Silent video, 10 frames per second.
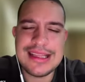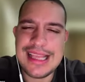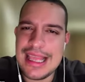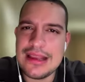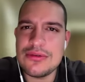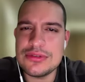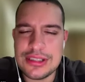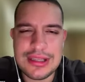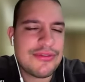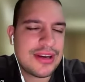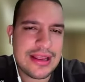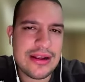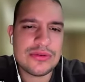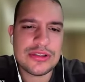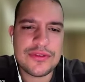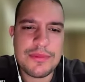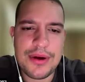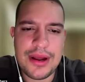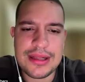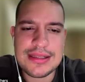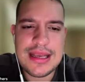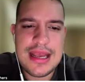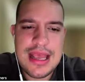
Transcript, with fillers: the angles, the different angles of the product,